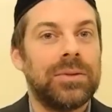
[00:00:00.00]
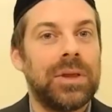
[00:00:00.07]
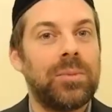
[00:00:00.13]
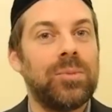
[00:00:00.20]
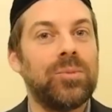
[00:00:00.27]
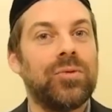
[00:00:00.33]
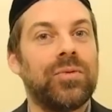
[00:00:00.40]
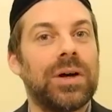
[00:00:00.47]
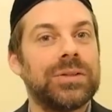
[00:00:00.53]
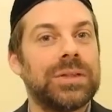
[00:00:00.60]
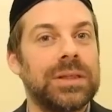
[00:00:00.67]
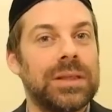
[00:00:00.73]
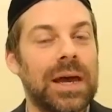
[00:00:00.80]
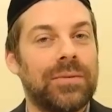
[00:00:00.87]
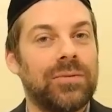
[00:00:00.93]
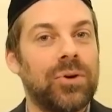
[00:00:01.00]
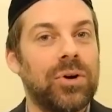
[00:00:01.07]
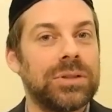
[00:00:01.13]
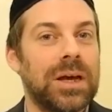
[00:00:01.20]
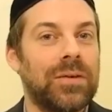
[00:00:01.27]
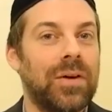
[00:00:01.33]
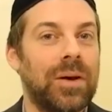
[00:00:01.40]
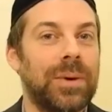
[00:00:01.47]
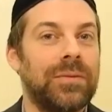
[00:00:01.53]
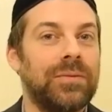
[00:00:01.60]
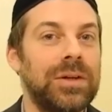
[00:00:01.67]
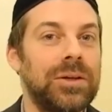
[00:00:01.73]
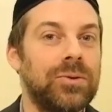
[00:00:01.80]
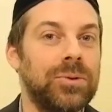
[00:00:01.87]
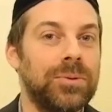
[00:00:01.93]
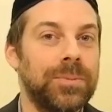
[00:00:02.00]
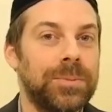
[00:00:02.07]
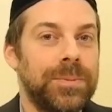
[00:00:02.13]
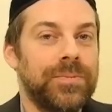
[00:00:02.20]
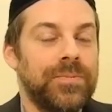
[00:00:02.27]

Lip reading: Then we move on to the Avot, Avraham Avinu.